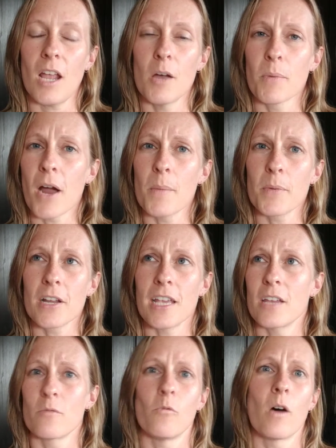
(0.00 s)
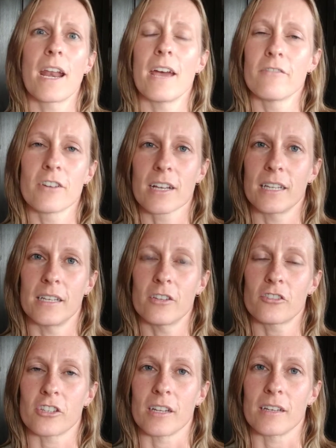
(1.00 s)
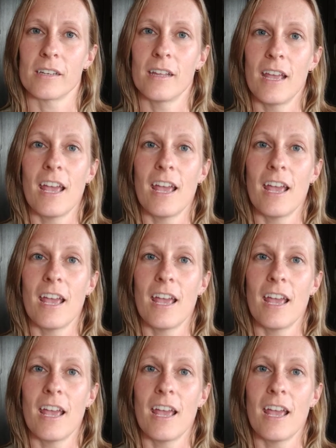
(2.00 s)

a property in whatever condition